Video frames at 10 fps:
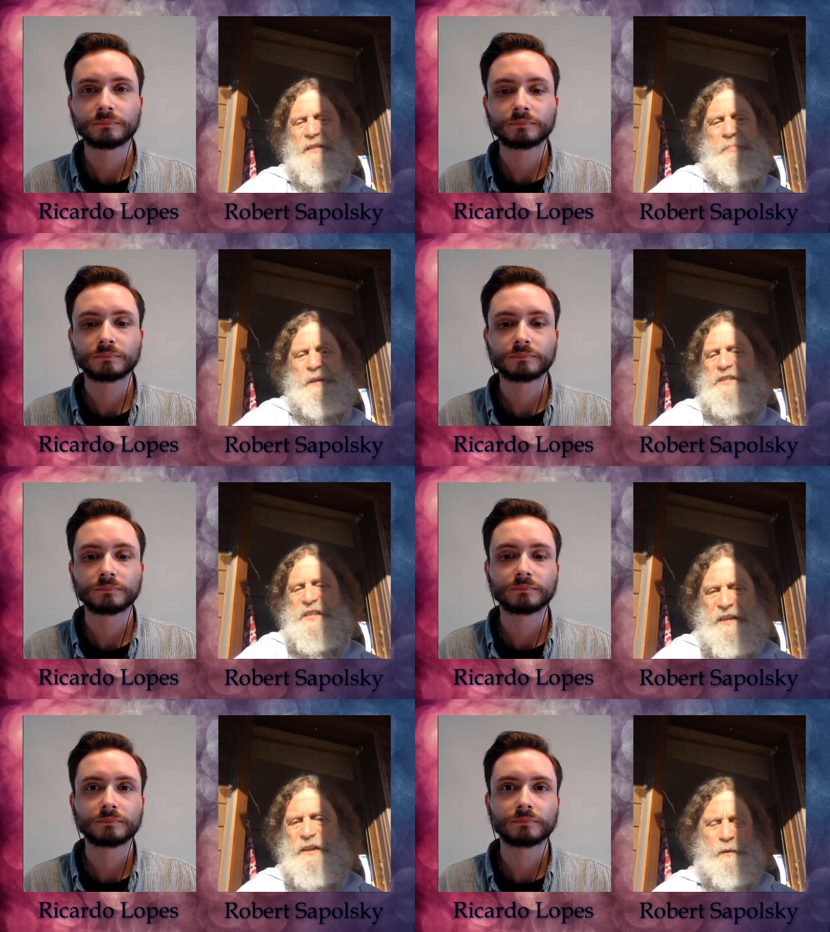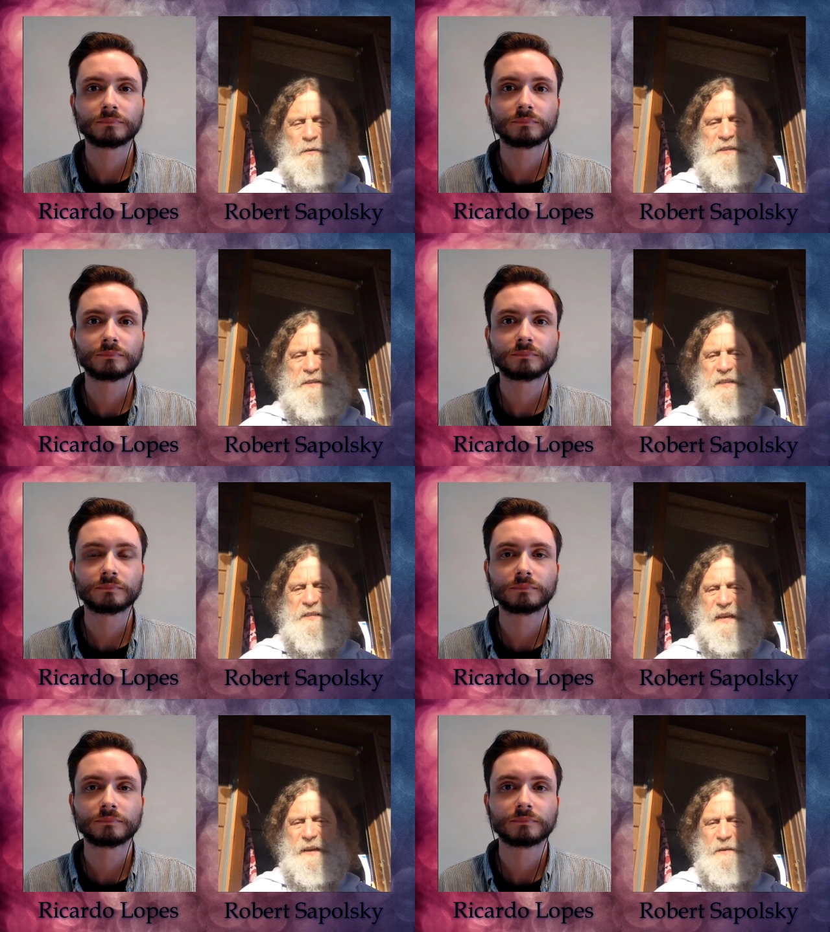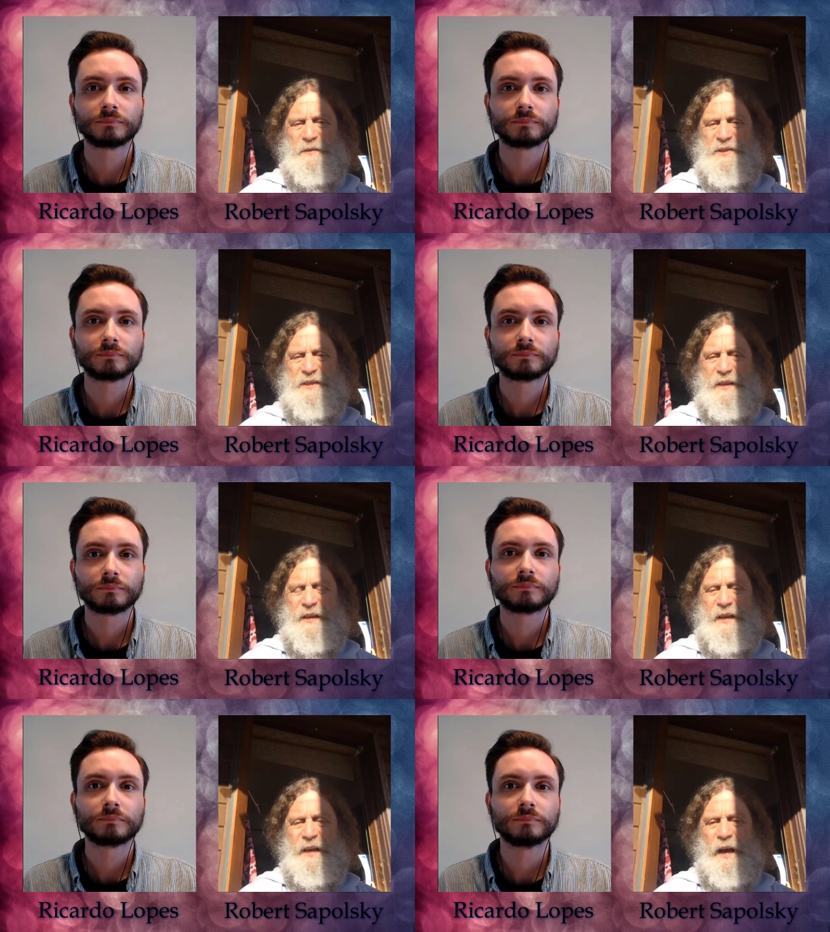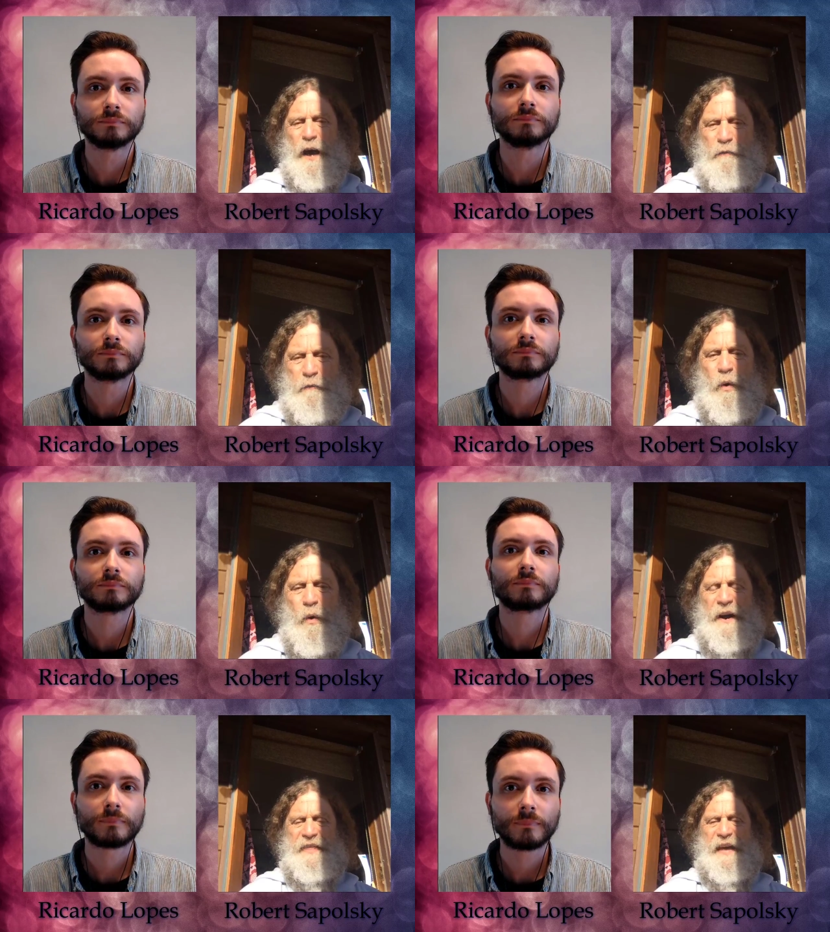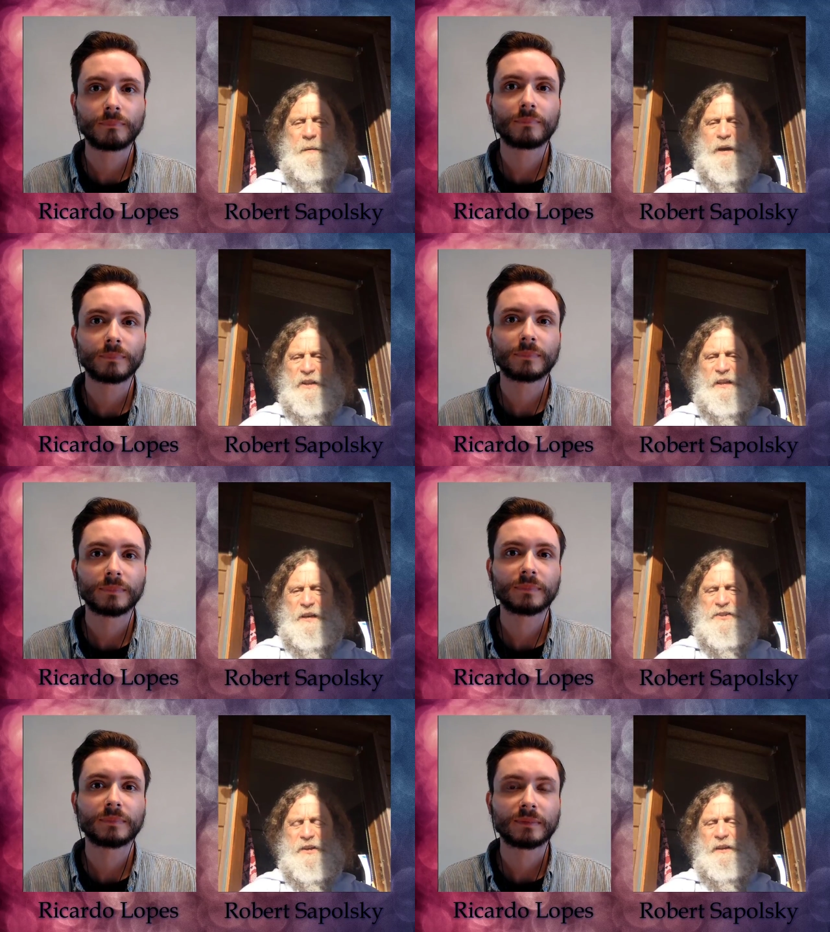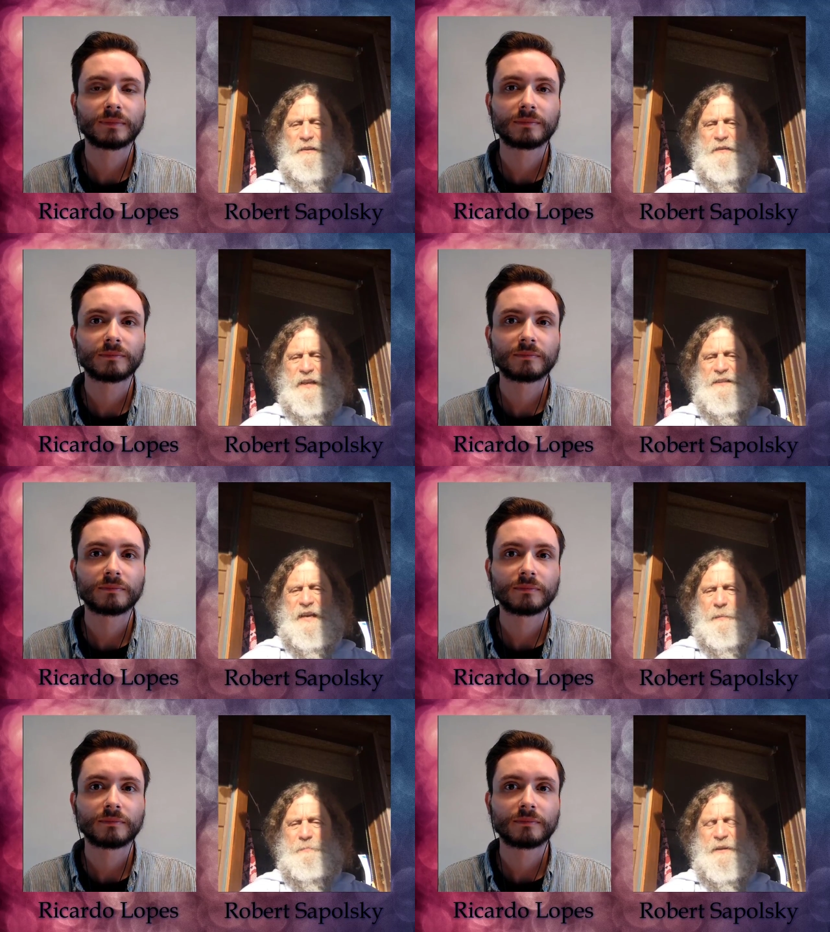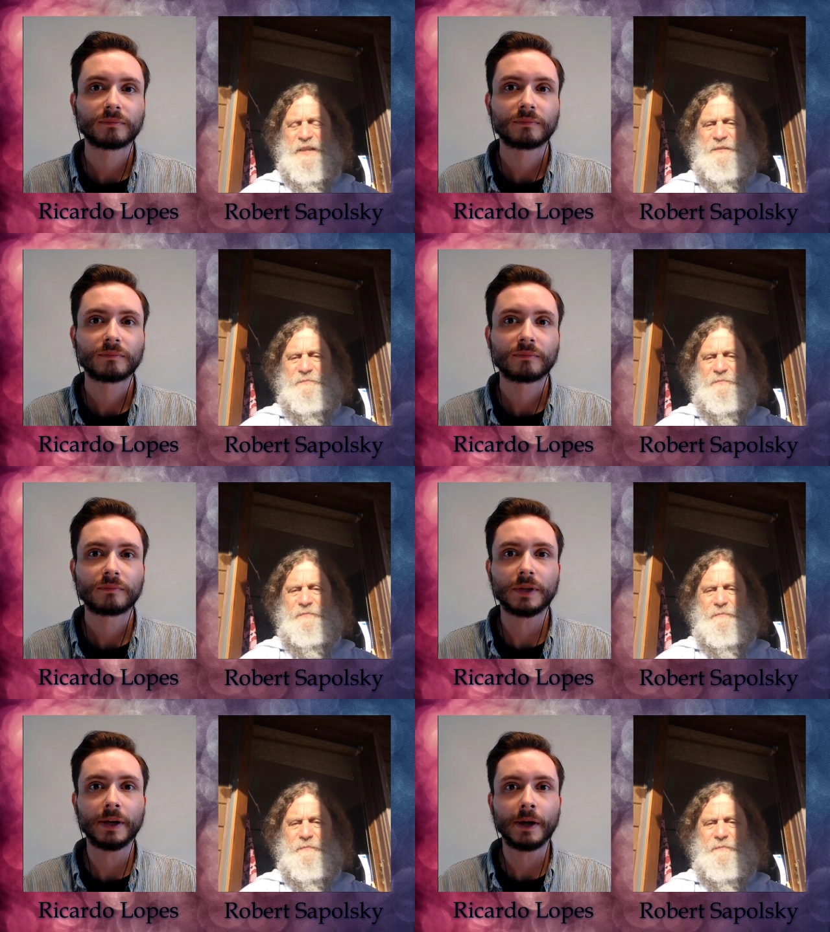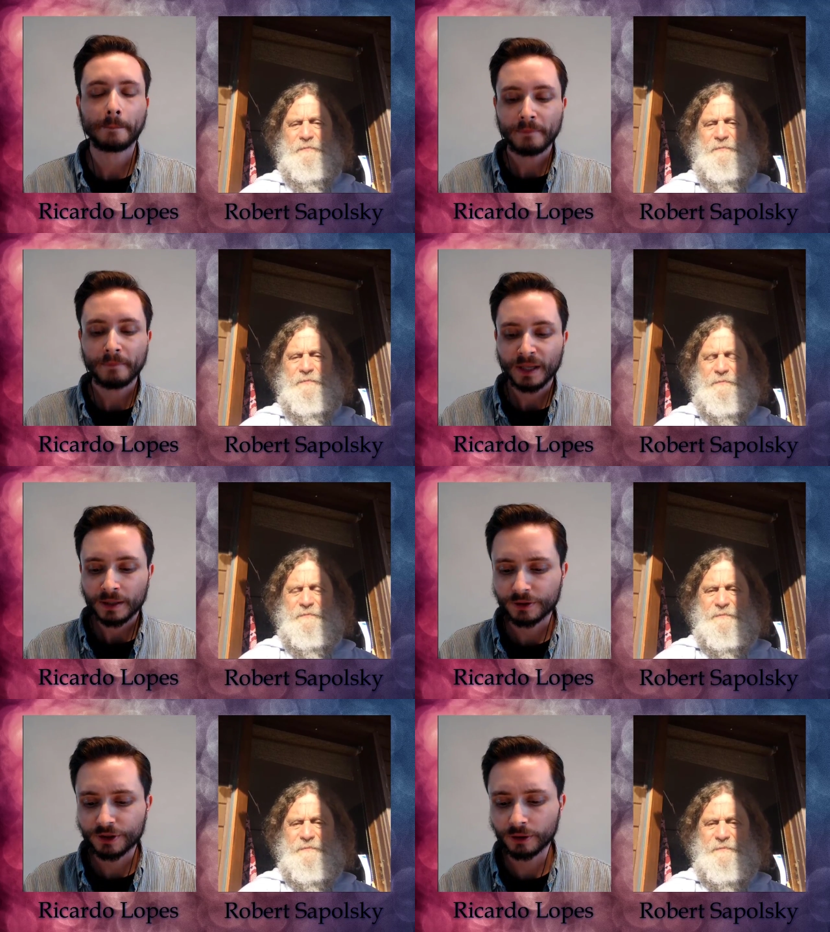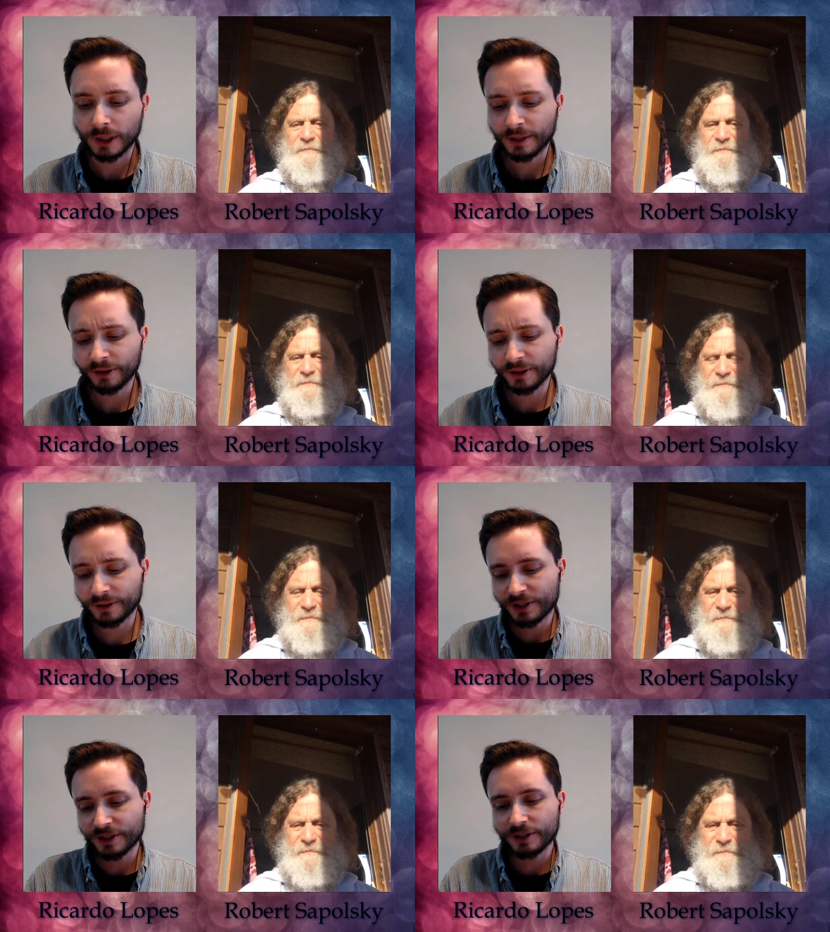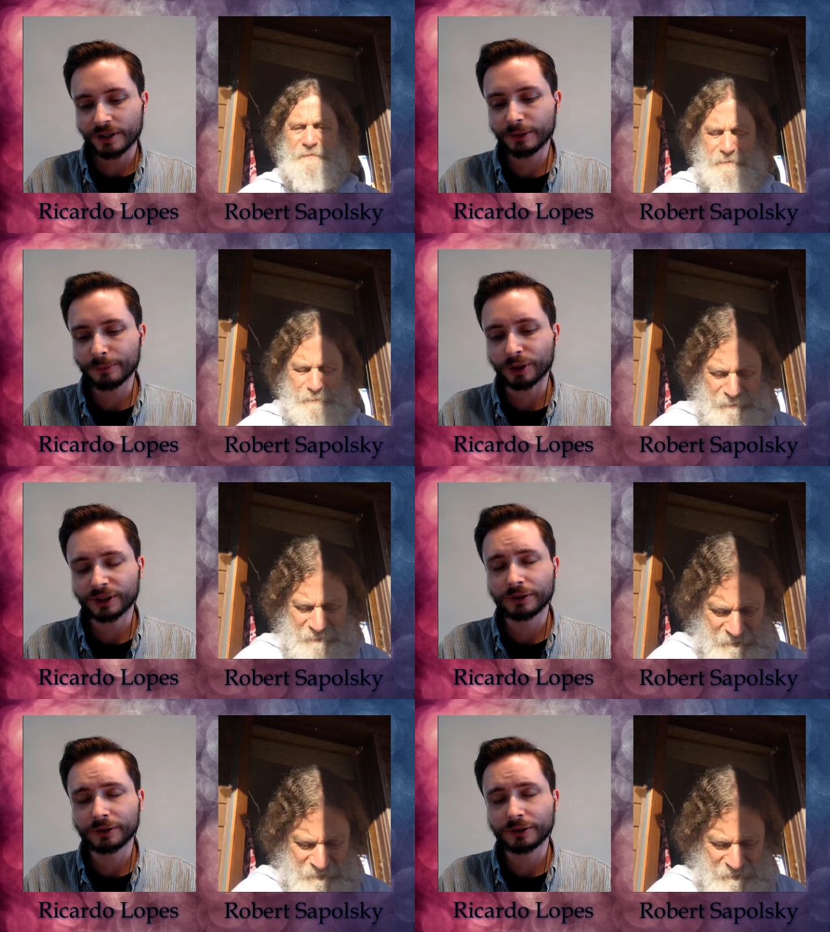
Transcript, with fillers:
Speaker 1: the particular details of why that biological event happened.
Speaker 2: Yeah. So I think this is an